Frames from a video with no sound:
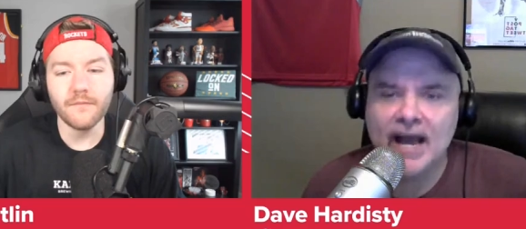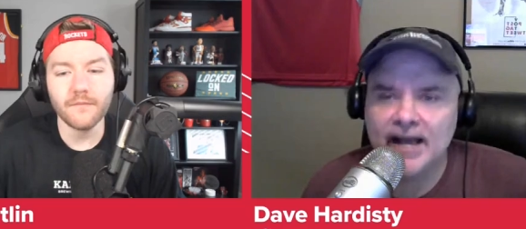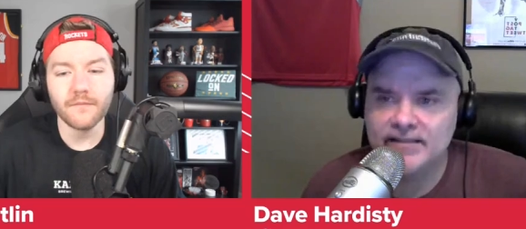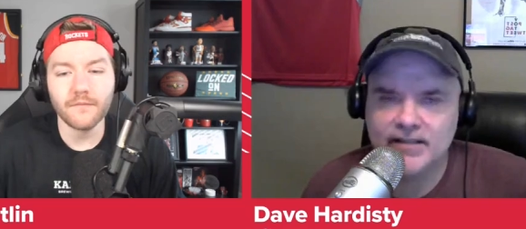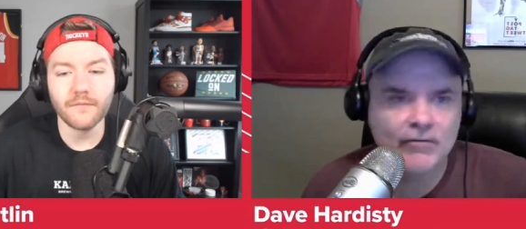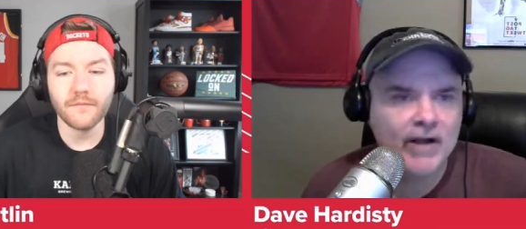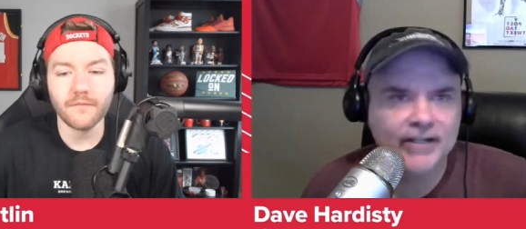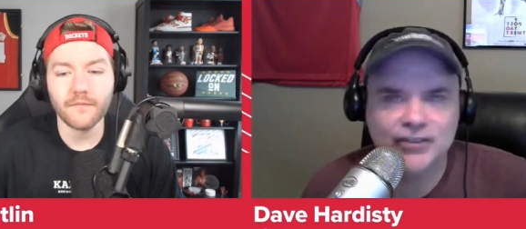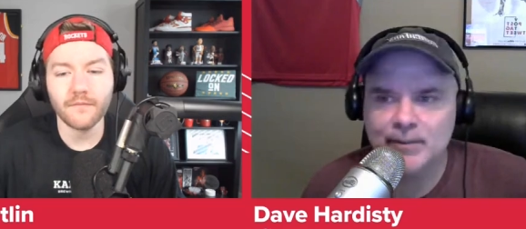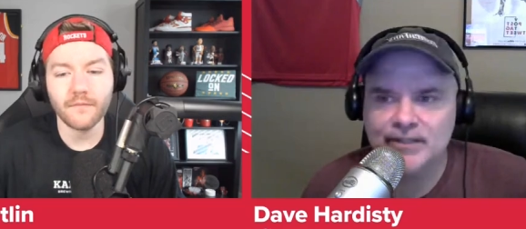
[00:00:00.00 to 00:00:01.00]
Speaker 1: guys that the
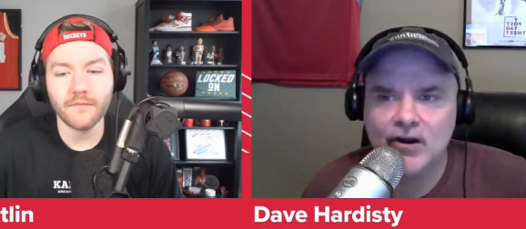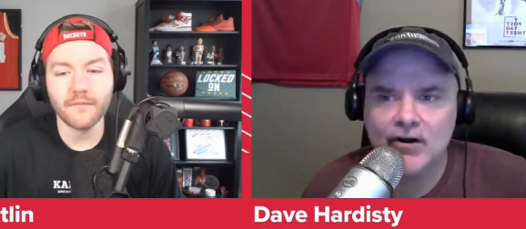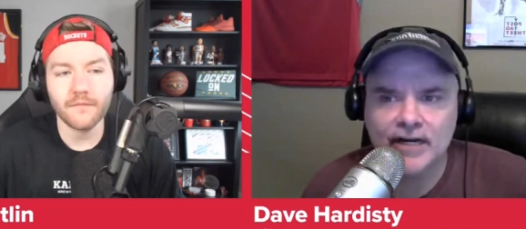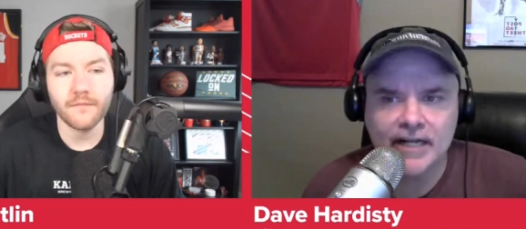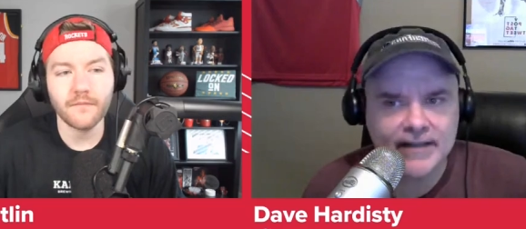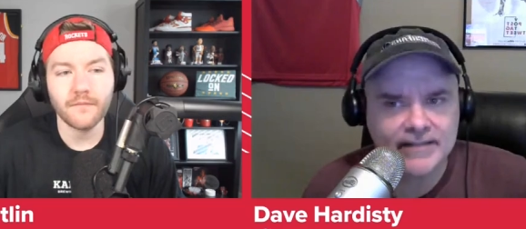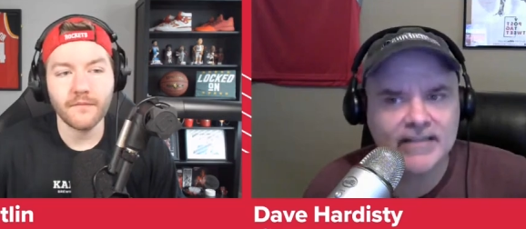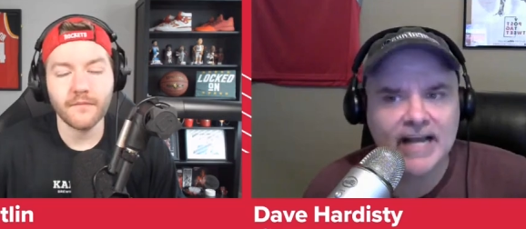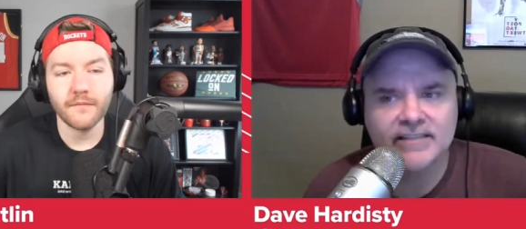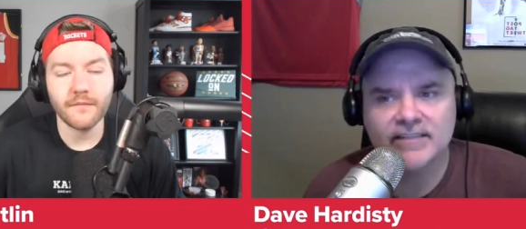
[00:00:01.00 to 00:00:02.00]
Rockets should be targeting, and that's
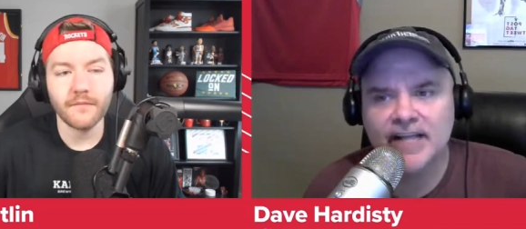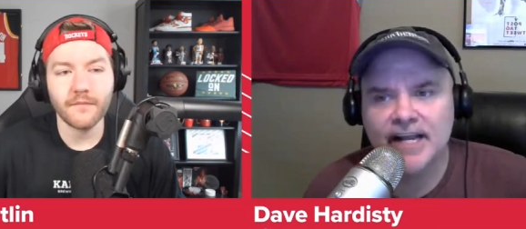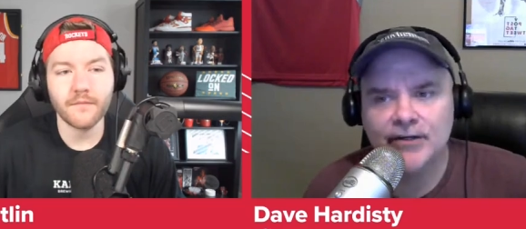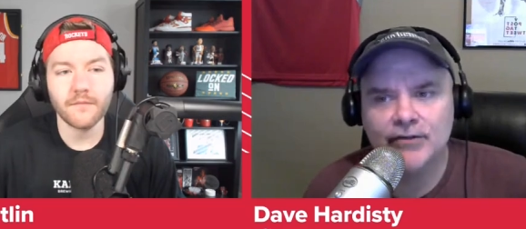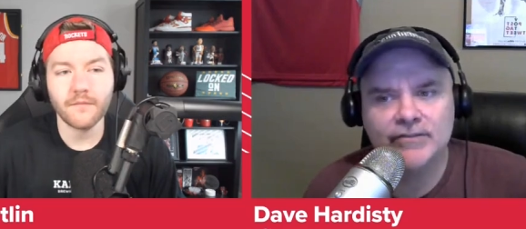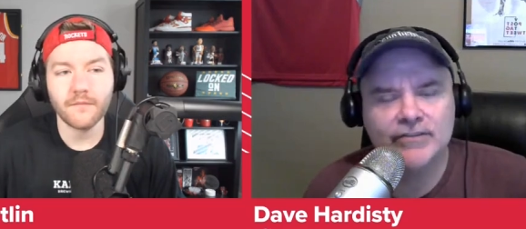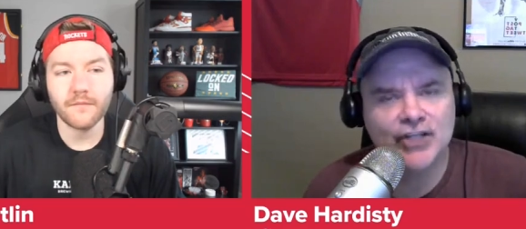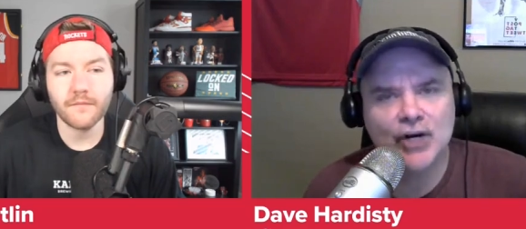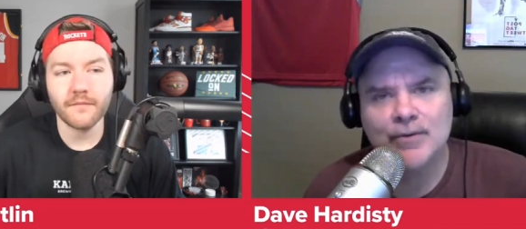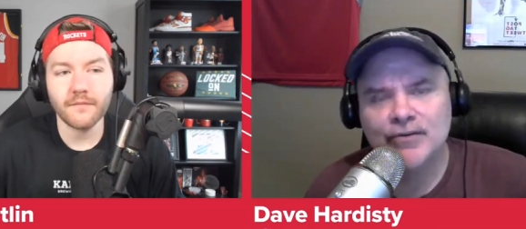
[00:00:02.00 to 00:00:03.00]
Dyson Daniels,
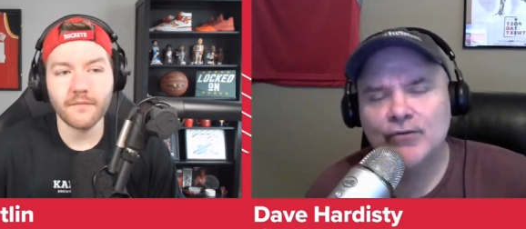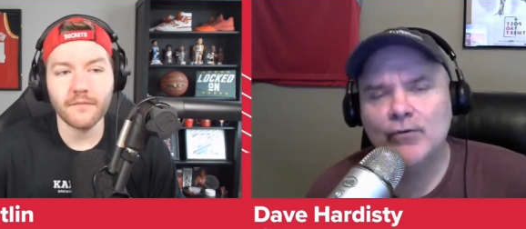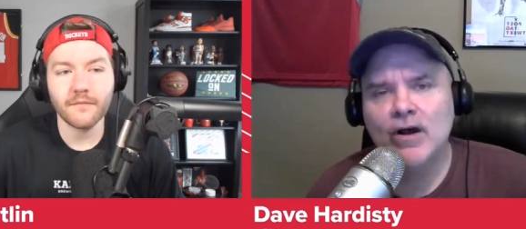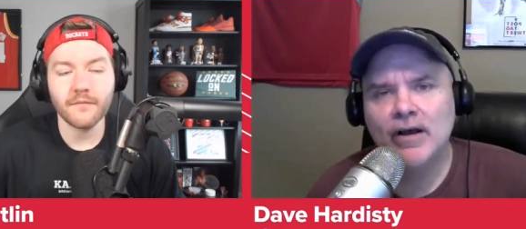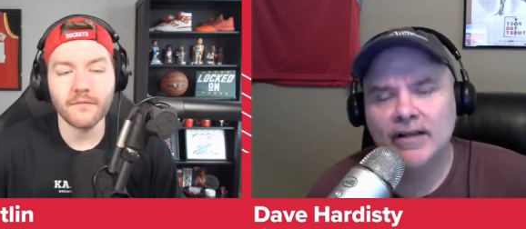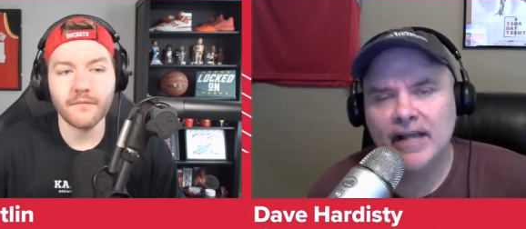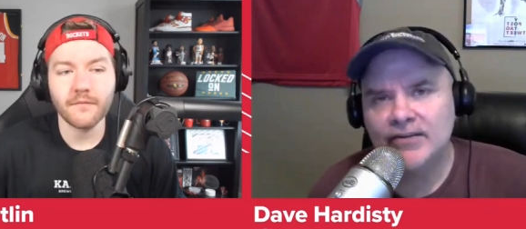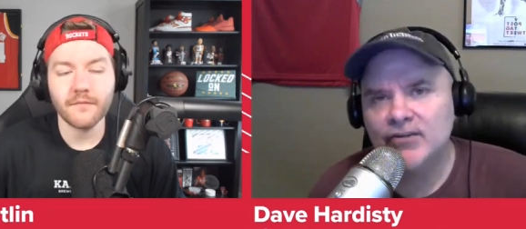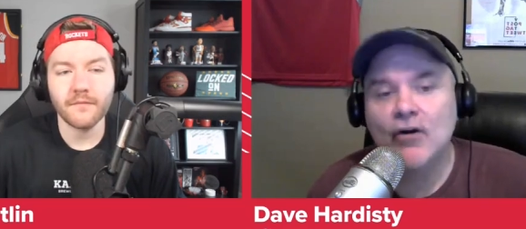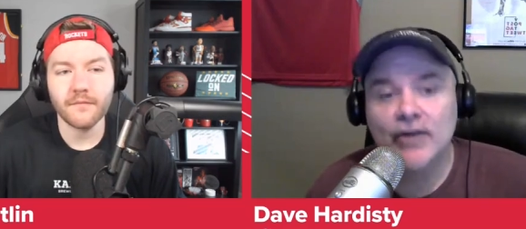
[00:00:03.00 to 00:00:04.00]
Jeremy Sochan, and
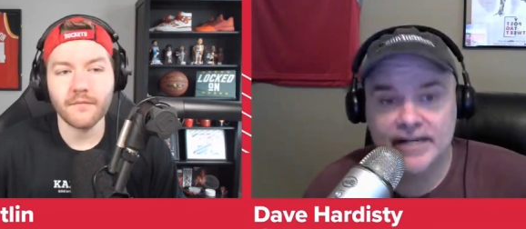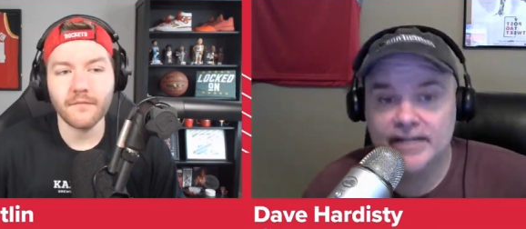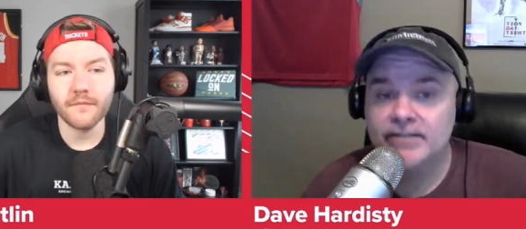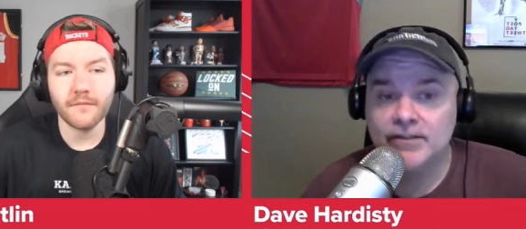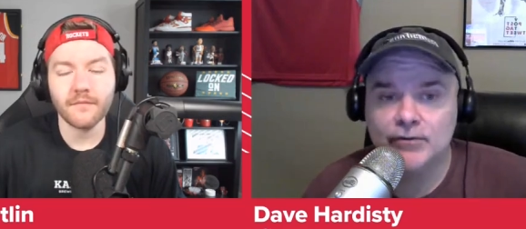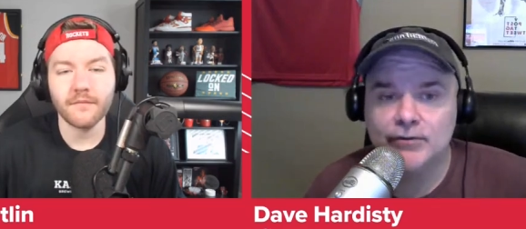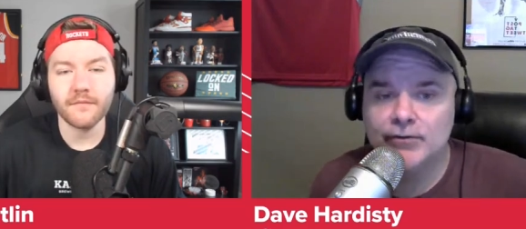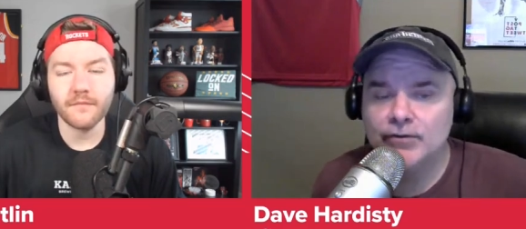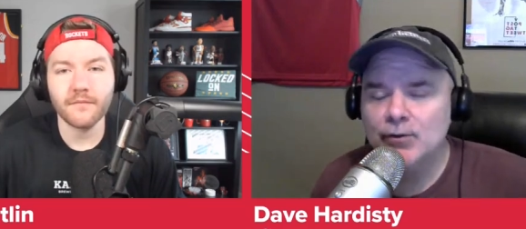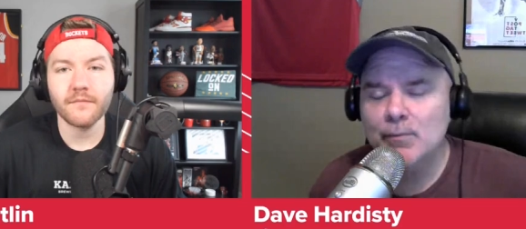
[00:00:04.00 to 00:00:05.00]
Tari Eason, who you,
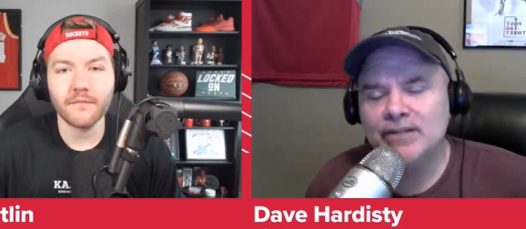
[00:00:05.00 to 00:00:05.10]
you